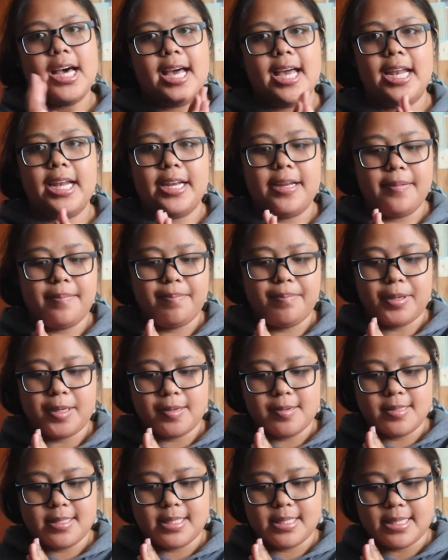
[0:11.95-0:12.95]
I didn't
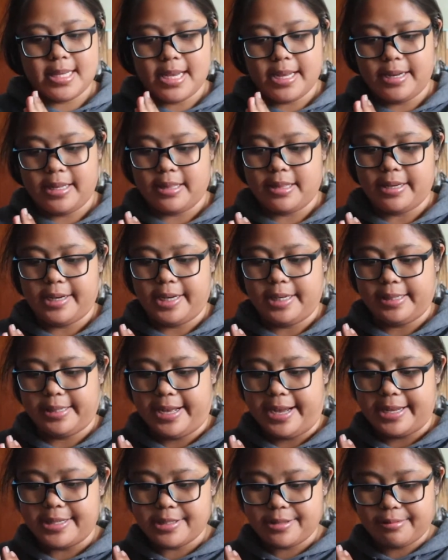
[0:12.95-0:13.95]
post anything
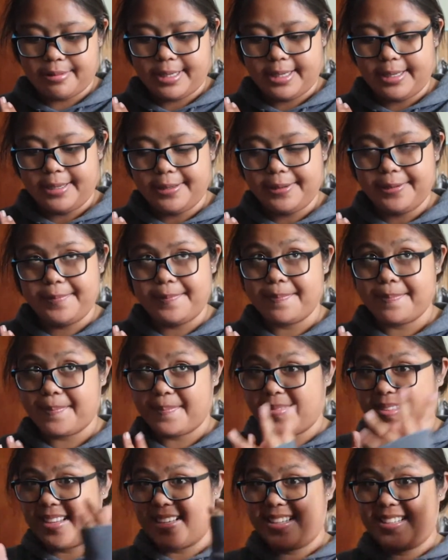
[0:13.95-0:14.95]
last week.
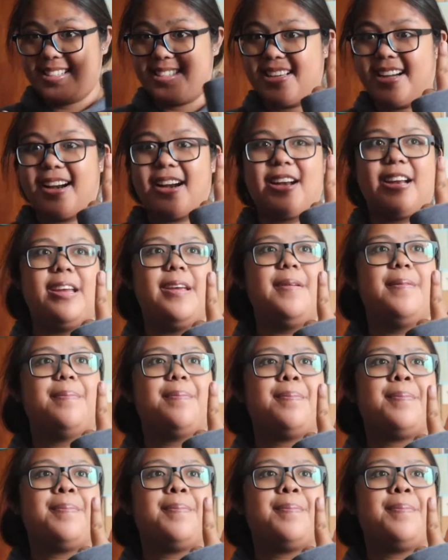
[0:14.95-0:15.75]
Sorry.